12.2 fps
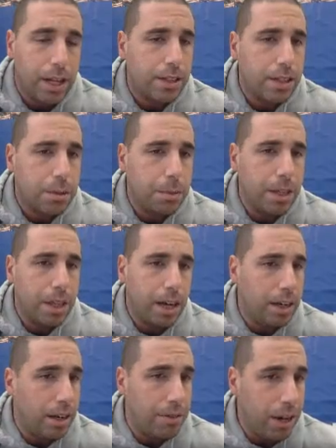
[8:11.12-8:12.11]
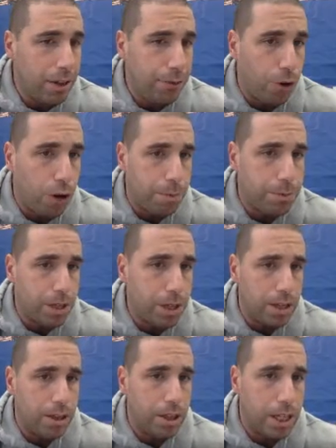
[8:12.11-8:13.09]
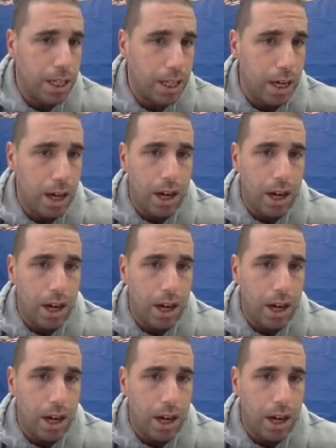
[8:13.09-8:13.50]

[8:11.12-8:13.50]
it doesn't mean they didn't have any farms in the